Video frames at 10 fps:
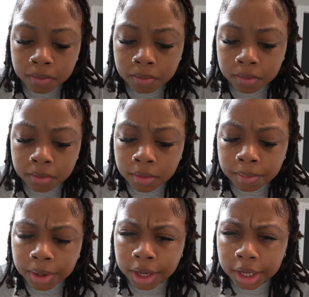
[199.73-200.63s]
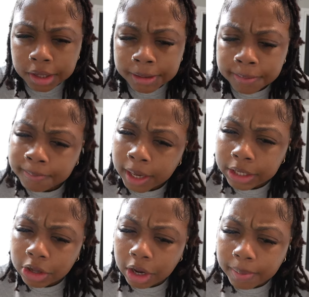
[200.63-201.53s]
But I
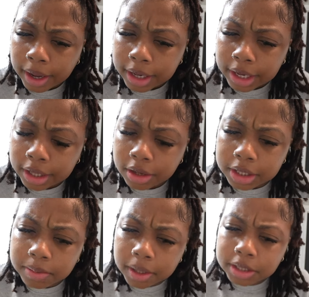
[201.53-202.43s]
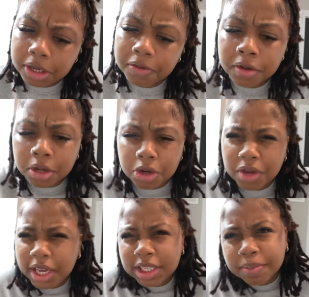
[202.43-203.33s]
thought about it and I thought to myself, do
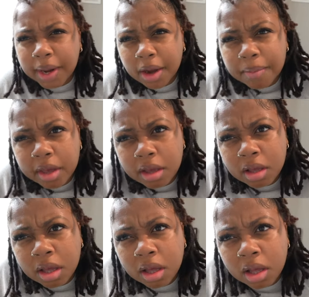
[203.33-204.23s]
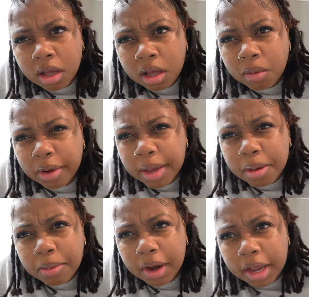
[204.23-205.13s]
he spare me when he be
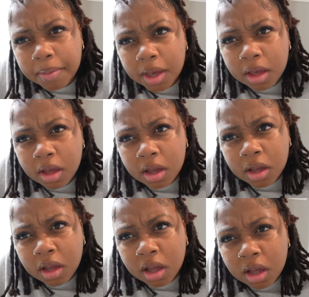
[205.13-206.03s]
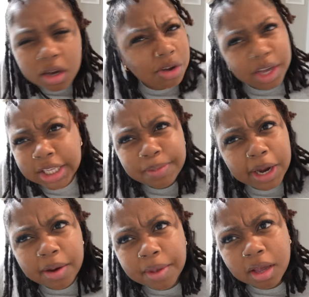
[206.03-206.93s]
pranking me? Do he
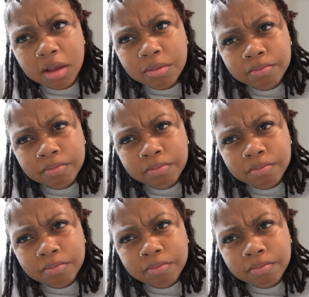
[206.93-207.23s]
spare me?